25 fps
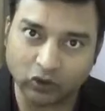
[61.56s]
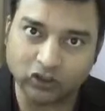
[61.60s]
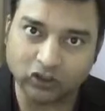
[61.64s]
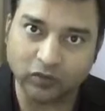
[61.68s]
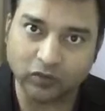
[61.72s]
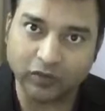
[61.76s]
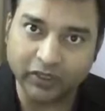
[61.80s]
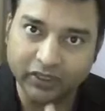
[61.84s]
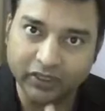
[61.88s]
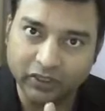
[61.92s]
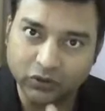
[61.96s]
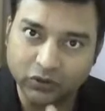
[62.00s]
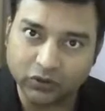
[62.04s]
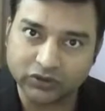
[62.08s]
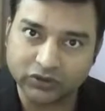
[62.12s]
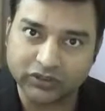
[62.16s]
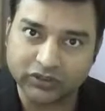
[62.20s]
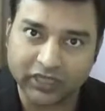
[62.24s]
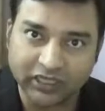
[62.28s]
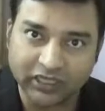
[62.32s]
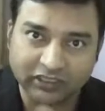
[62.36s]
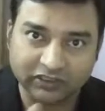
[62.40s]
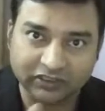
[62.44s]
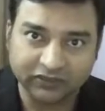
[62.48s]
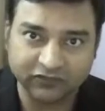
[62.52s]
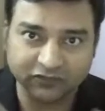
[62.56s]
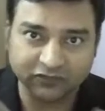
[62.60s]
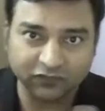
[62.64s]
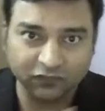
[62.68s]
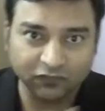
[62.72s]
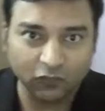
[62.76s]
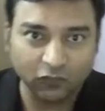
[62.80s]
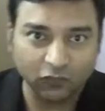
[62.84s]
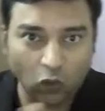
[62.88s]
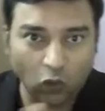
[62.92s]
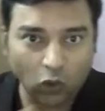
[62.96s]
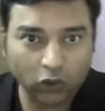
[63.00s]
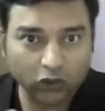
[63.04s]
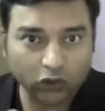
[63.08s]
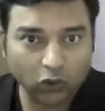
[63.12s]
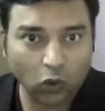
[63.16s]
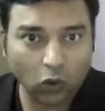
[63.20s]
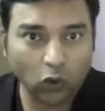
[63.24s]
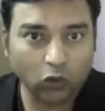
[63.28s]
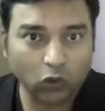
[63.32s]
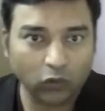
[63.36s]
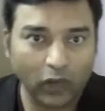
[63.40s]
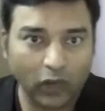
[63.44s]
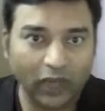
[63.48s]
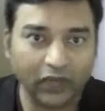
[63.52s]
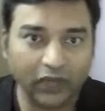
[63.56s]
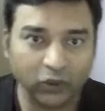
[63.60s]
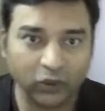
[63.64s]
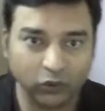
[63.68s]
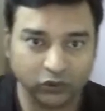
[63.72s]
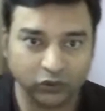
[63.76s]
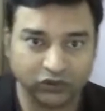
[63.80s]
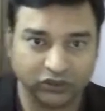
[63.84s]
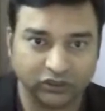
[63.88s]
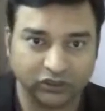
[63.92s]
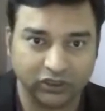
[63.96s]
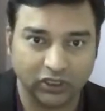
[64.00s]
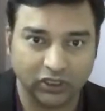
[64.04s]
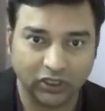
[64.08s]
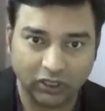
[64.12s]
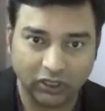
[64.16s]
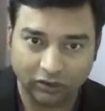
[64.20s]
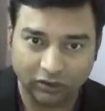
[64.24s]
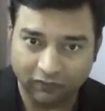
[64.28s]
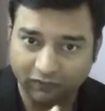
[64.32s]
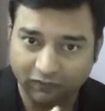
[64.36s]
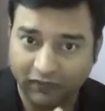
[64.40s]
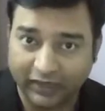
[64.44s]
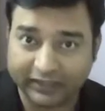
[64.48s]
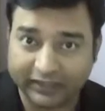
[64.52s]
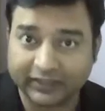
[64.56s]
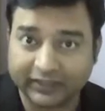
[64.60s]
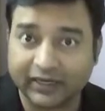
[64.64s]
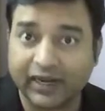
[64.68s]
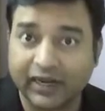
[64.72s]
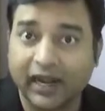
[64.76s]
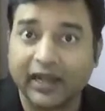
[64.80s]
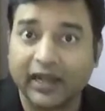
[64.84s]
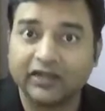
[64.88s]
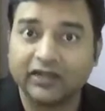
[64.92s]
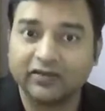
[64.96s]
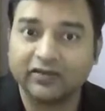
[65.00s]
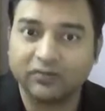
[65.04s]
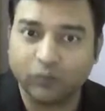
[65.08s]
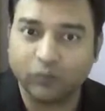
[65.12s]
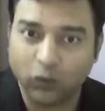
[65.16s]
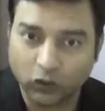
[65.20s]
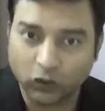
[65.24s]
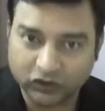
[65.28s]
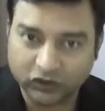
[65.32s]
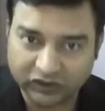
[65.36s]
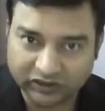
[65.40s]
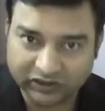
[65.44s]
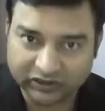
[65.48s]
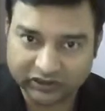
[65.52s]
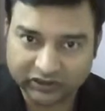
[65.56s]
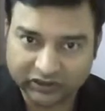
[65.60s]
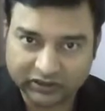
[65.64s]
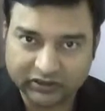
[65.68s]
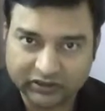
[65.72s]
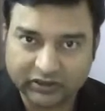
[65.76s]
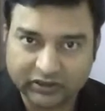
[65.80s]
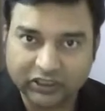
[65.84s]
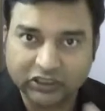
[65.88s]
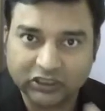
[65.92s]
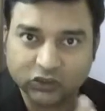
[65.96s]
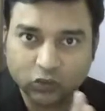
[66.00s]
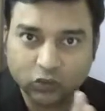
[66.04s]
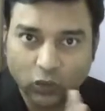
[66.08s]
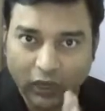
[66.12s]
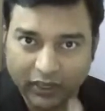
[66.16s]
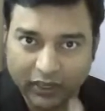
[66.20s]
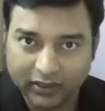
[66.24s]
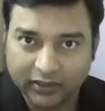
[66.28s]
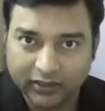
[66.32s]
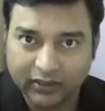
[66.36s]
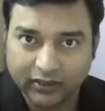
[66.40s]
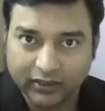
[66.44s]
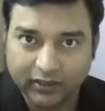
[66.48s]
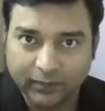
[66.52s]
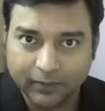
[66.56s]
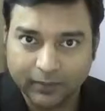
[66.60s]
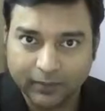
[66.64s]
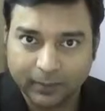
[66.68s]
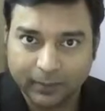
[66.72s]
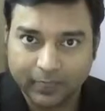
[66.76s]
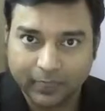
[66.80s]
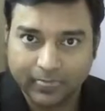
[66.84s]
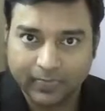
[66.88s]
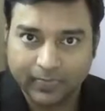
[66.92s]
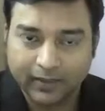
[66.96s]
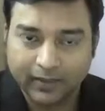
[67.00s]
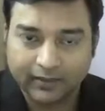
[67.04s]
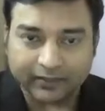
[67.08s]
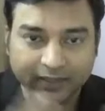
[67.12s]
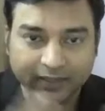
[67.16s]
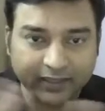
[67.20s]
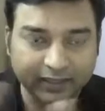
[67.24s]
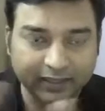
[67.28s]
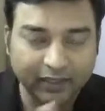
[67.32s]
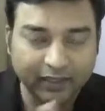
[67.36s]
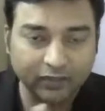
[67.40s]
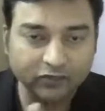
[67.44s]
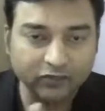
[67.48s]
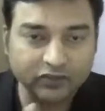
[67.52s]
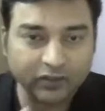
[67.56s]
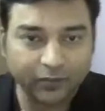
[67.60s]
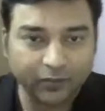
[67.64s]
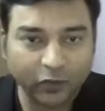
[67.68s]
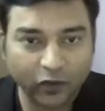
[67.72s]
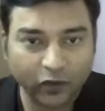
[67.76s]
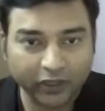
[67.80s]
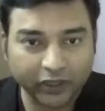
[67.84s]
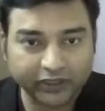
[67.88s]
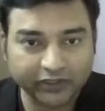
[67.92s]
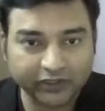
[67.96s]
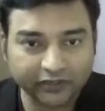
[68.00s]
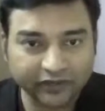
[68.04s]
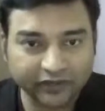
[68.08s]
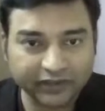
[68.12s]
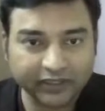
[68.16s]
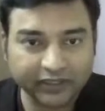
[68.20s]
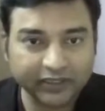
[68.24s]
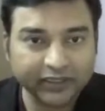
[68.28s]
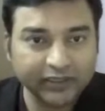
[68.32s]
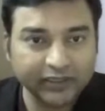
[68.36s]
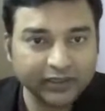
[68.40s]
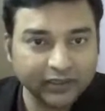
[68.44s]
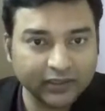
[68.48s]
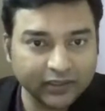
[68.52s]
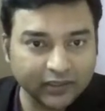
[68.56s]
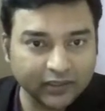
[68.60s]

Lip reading: also be used as four core values. Factor like process is one, then comes the productivity.